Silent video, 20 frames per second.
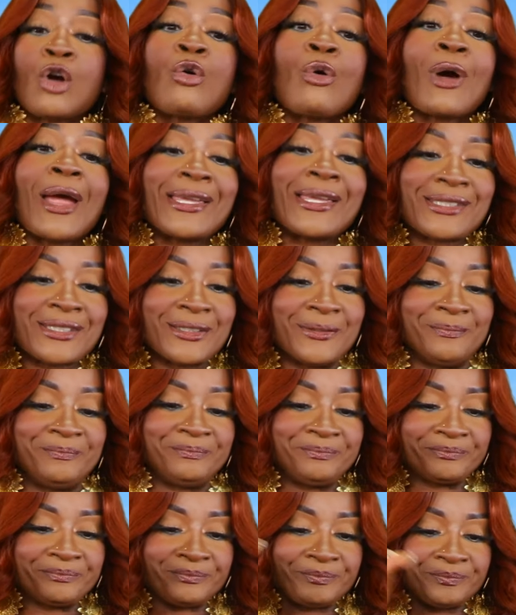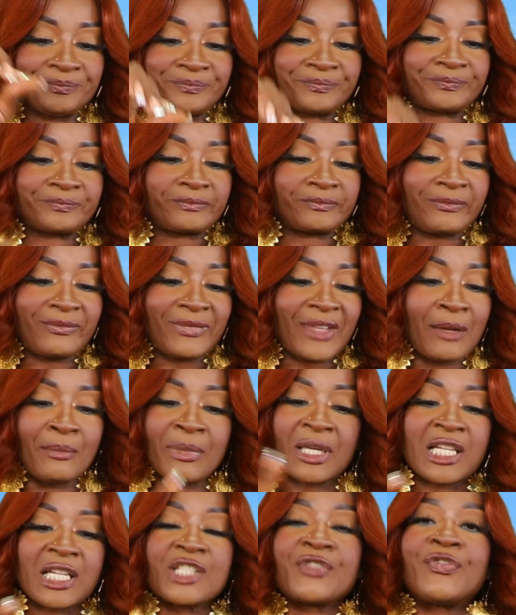Crazy.
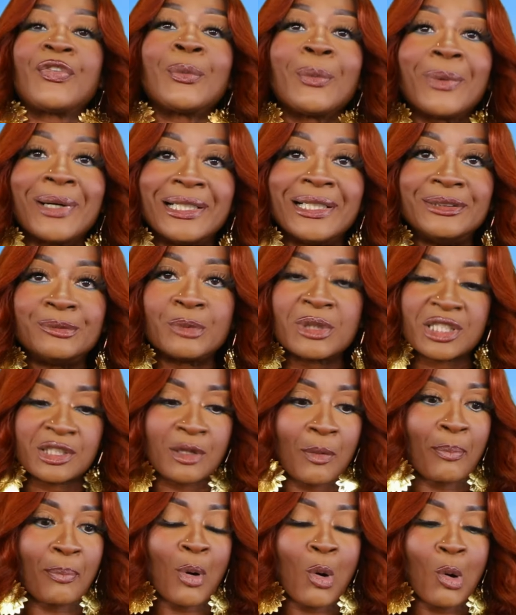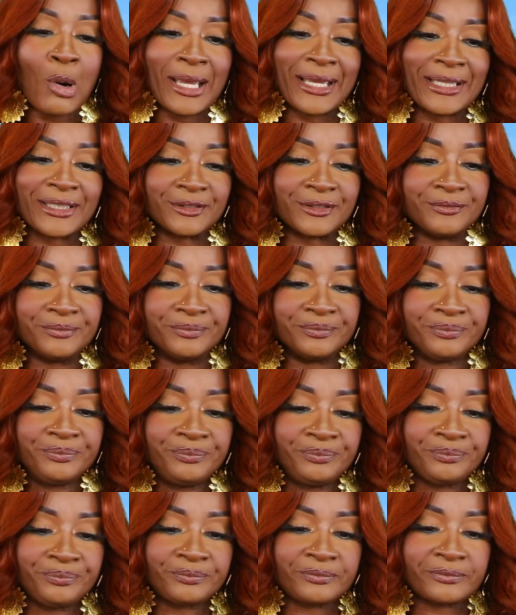Because for what? What's the point?
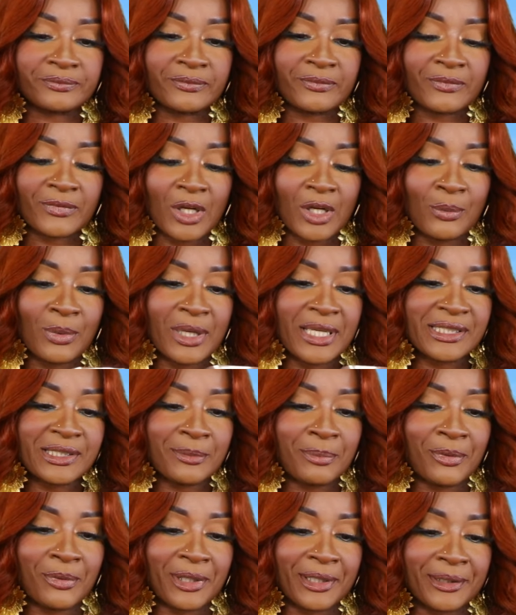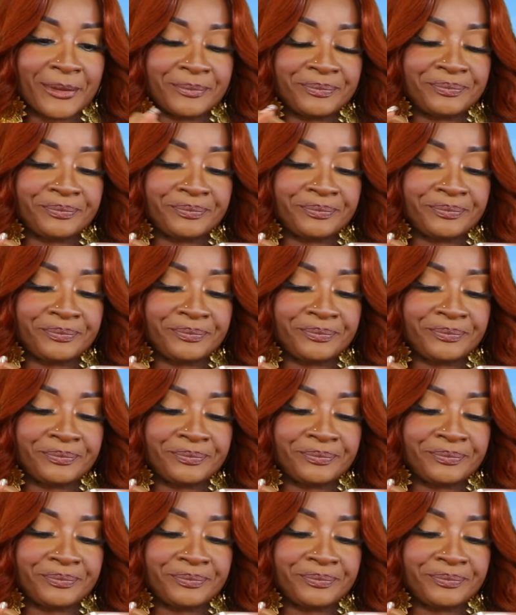What is the point?